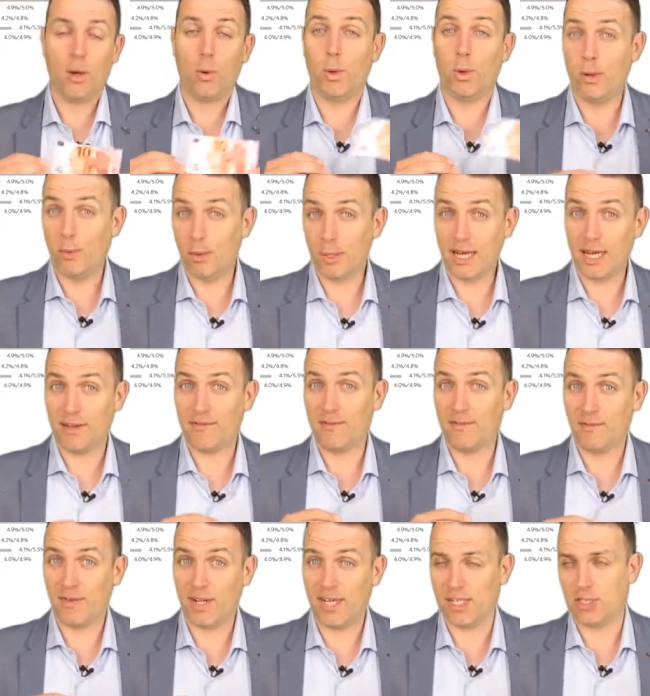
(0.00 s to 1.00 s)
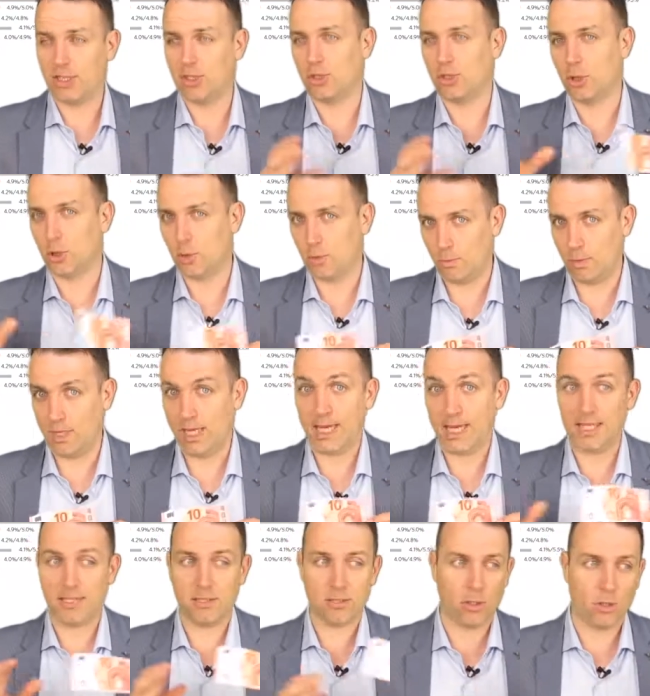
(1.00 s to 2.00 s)
Will we have inflation?
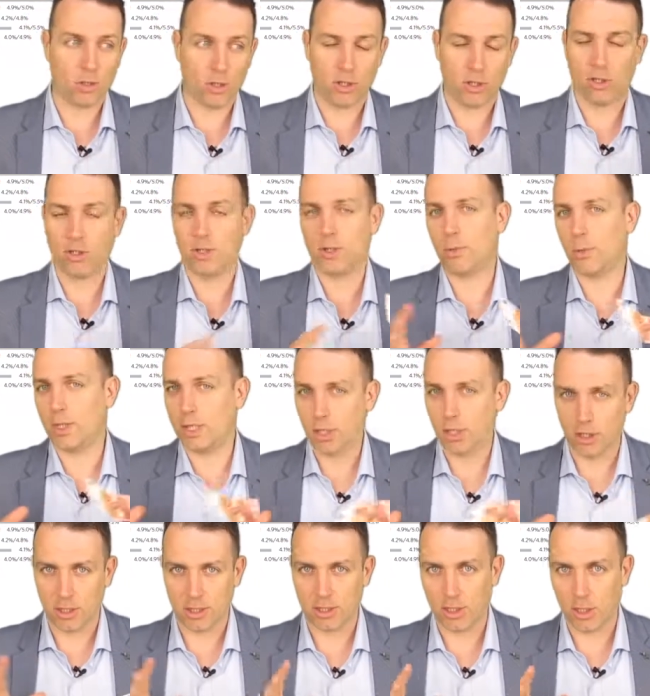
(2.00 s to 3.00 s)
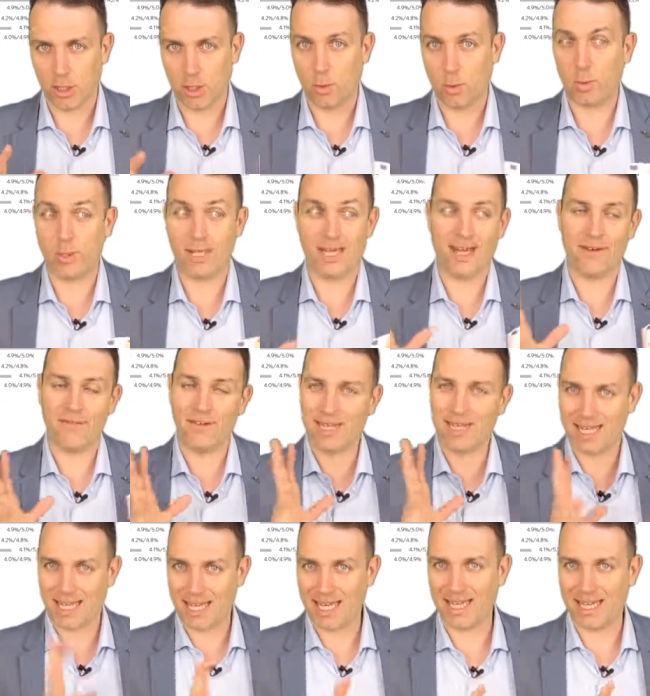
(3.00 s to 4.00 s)
Yes or not, we don't know. We
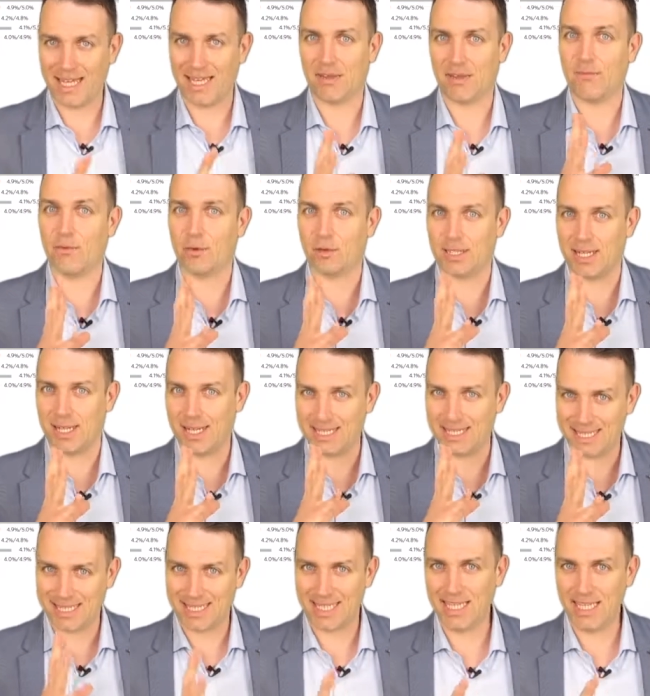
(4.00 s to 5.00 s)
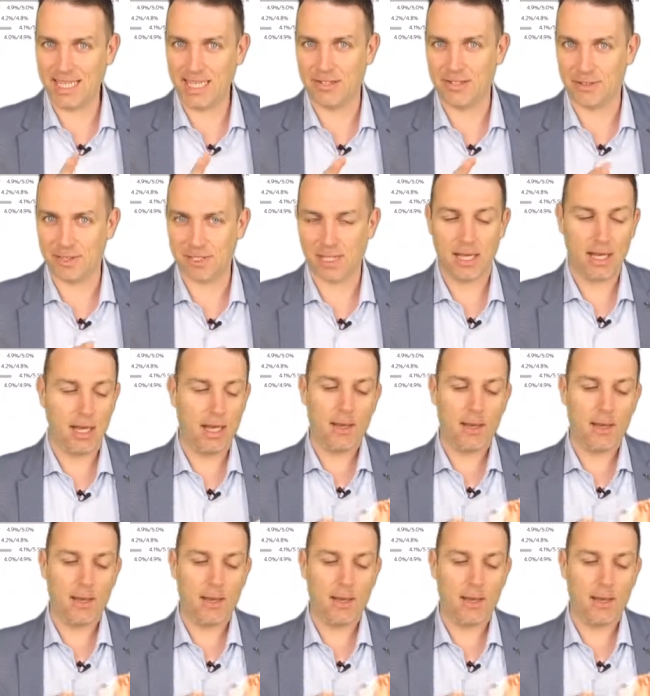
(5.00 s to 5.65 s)
haven't had it for the last 10 years,